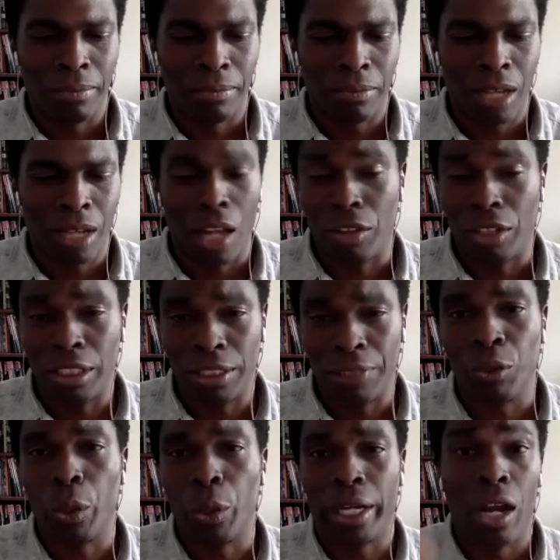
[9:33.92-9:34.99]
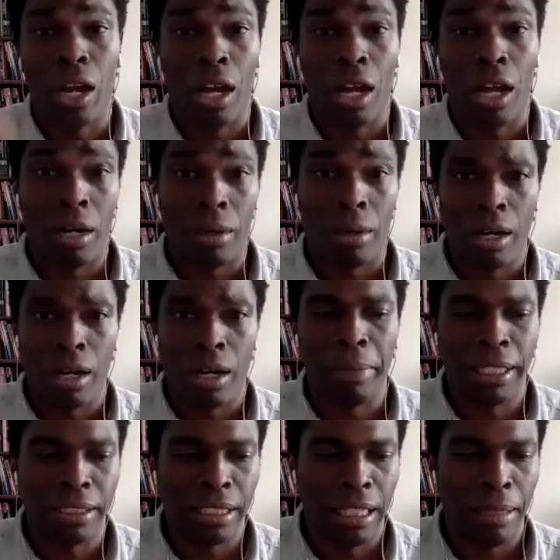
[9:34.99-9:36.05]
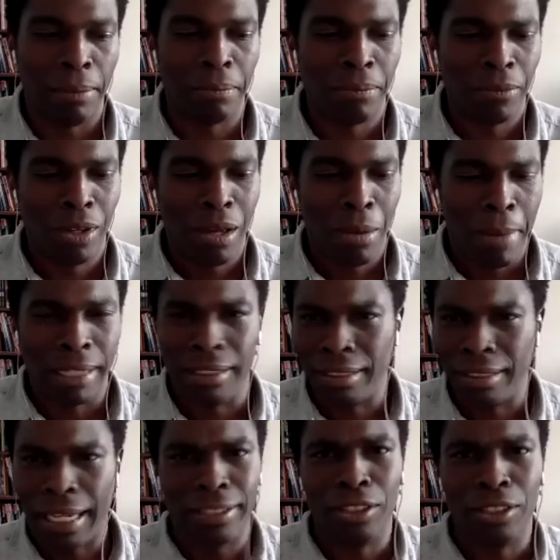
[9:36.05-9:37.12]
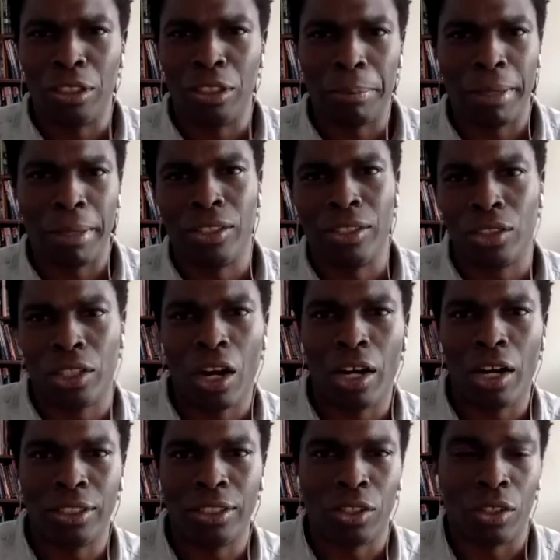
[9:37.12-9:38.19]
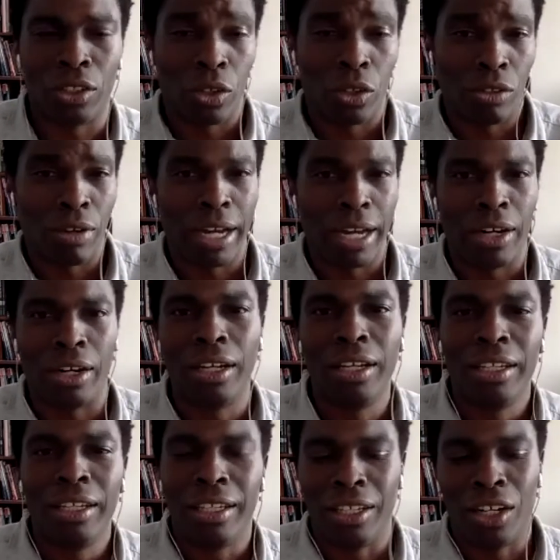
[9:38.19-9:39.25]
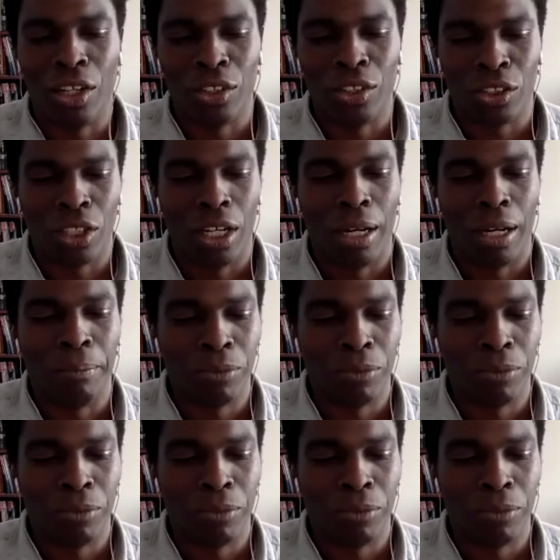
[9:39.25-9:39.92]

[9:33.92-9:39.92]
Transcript: colorist, if you're working on a big team, might decide to do something else, or the artist or the writer, you know.